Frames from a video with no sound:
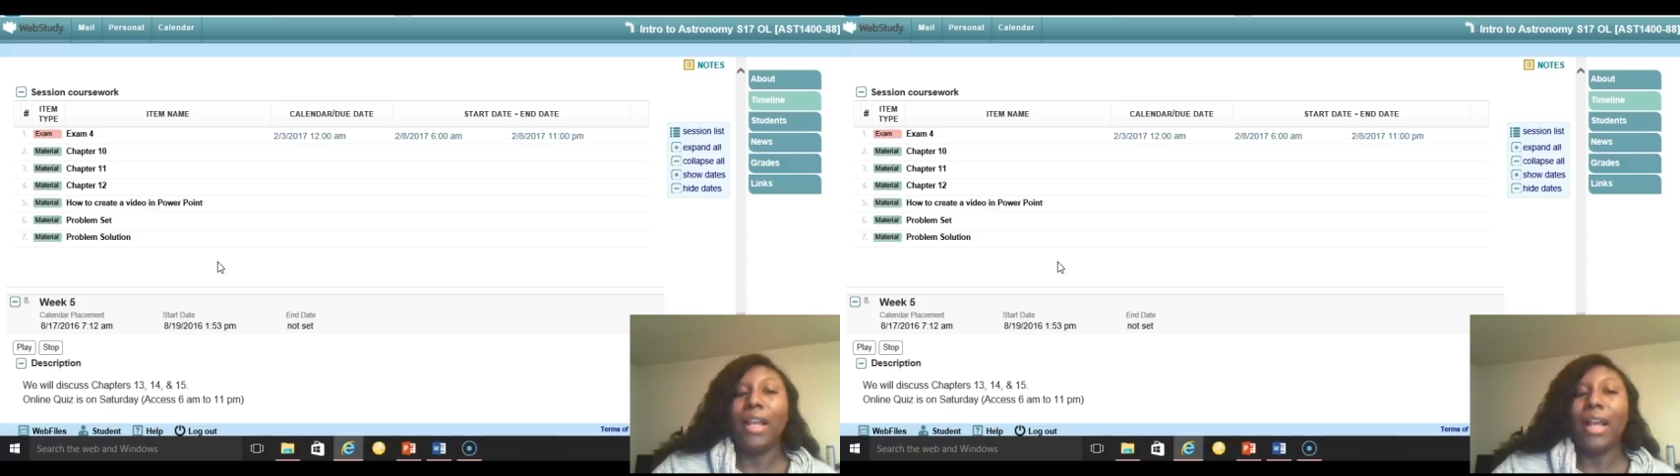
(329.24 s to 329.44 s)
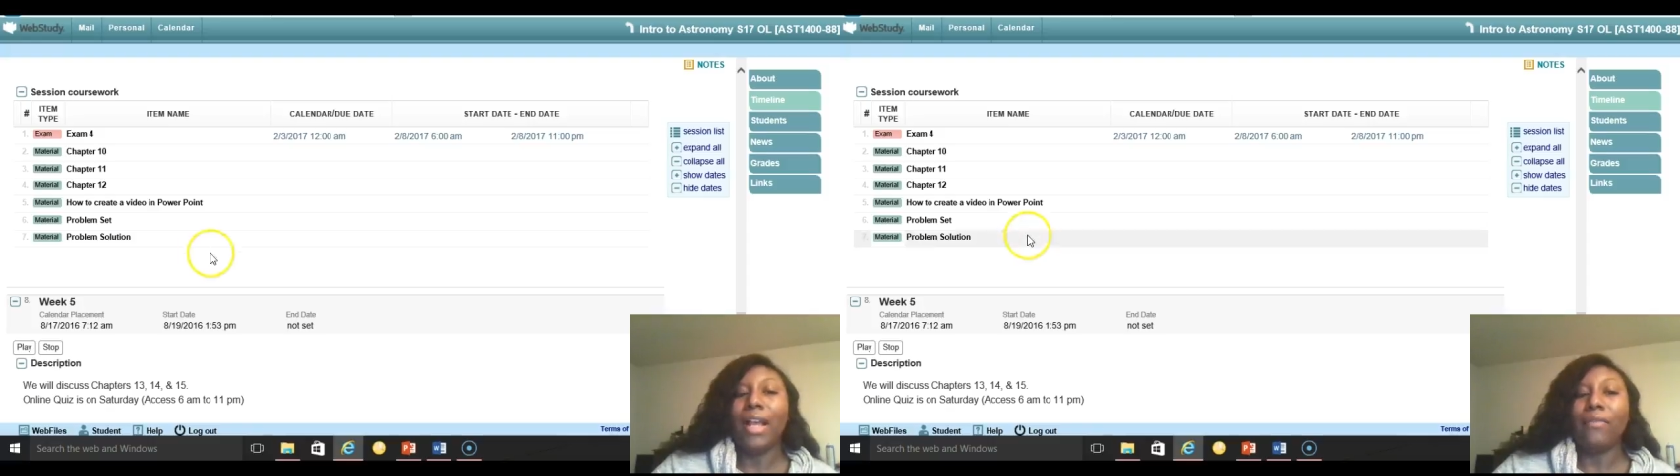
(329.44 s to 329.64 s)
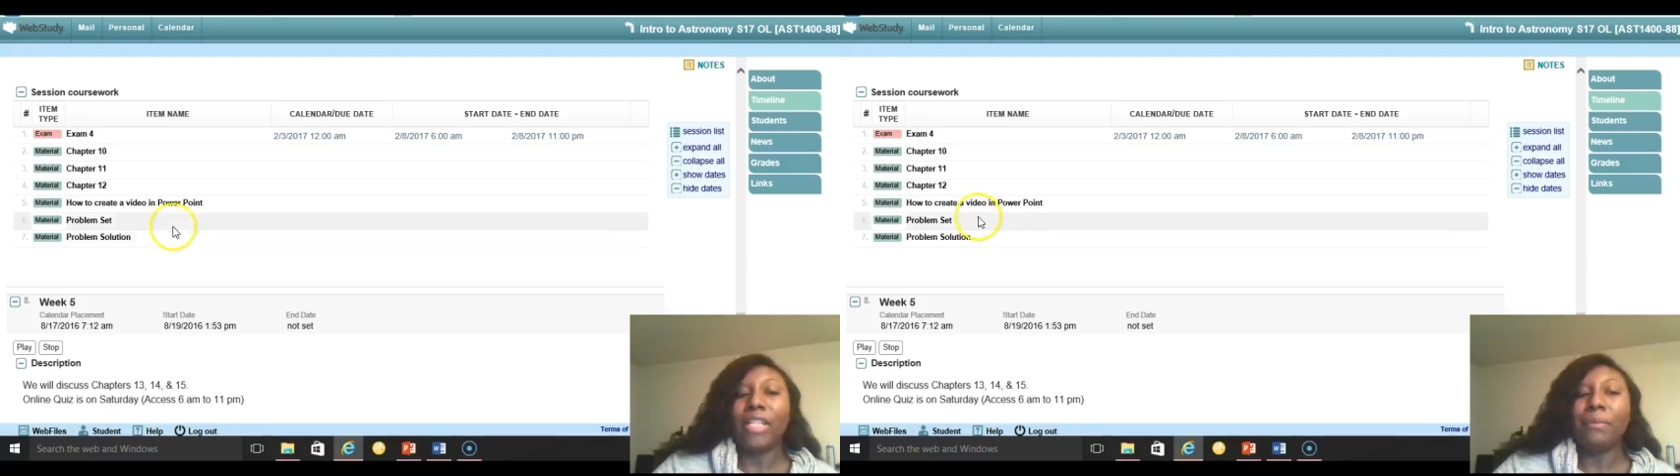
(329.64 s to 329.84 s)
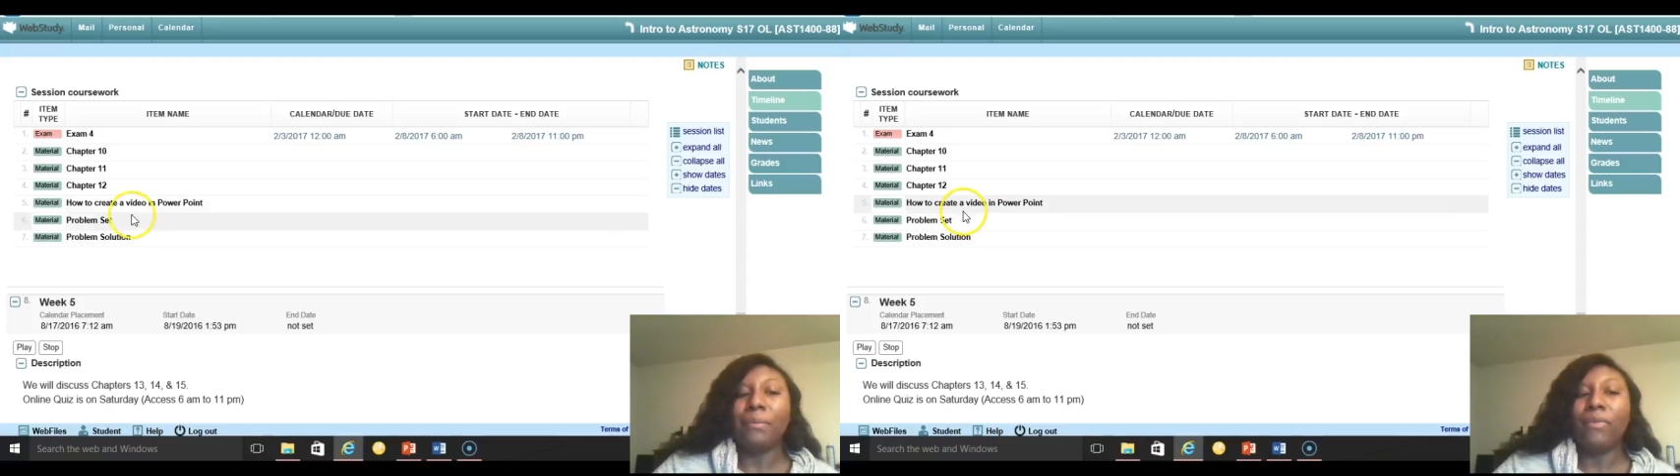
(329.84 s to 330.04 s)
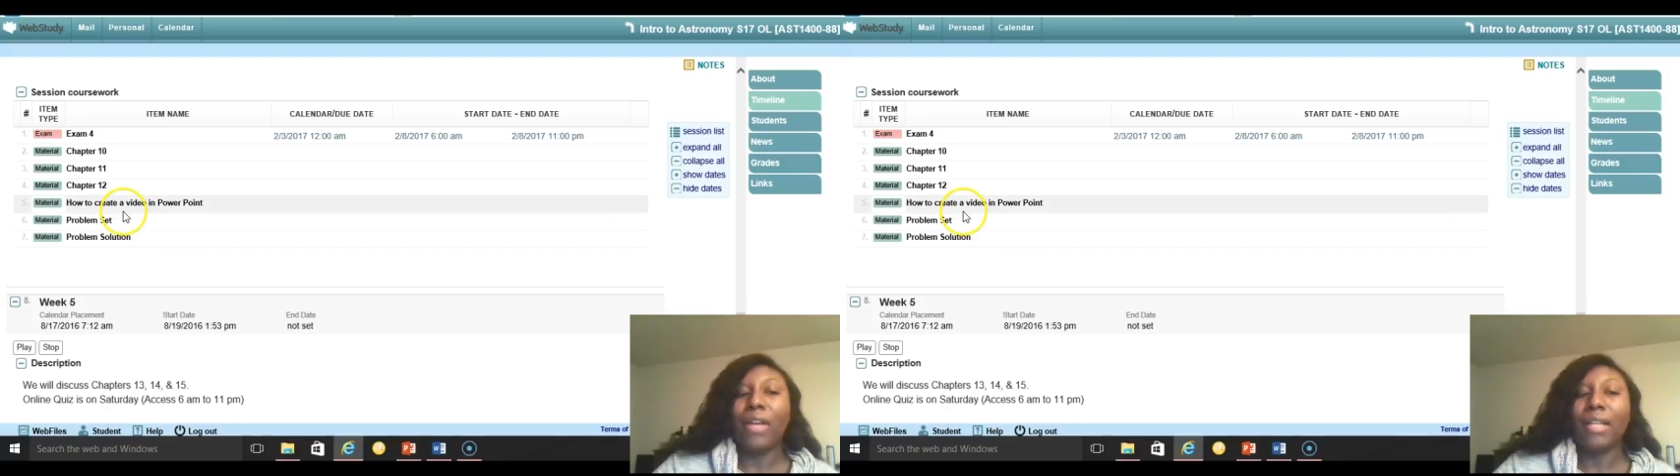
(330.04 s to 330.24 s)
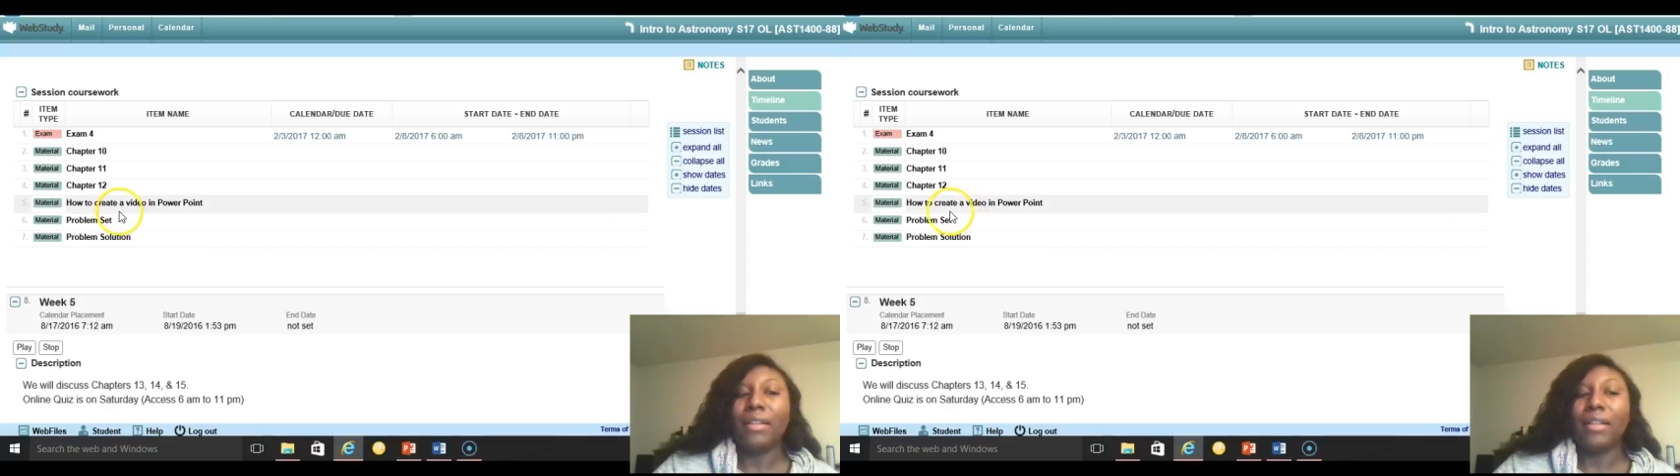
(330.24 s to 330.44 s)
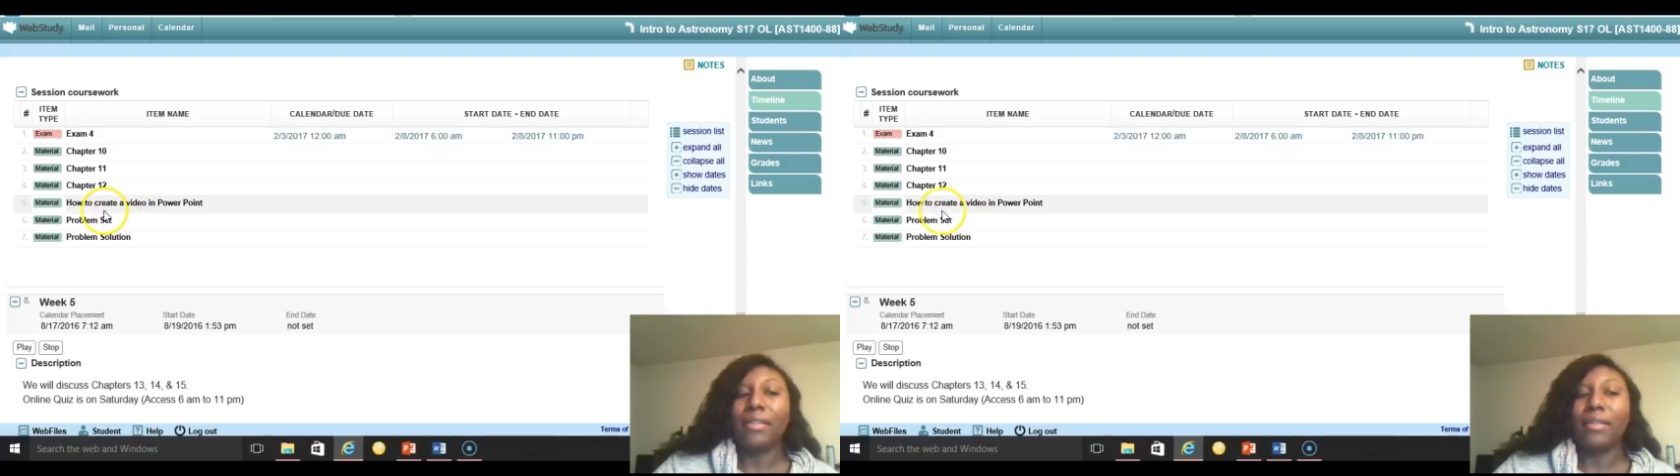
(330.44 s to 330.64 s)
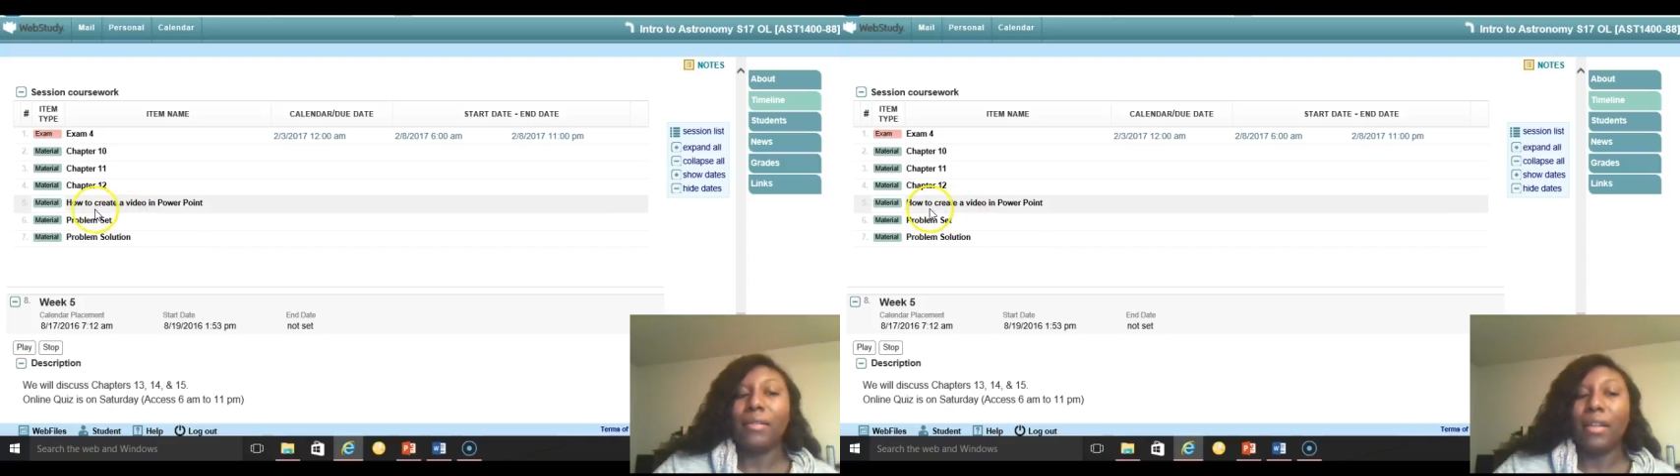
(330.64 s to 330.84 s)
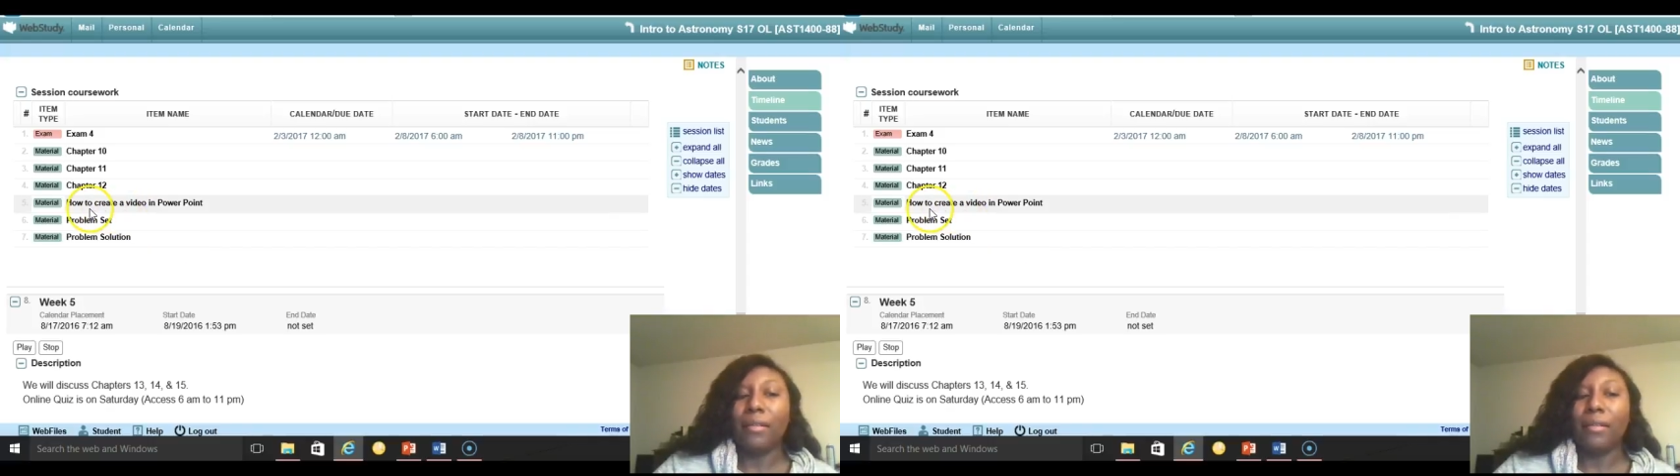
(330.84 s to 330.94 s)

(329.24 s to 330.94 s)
I have simplified this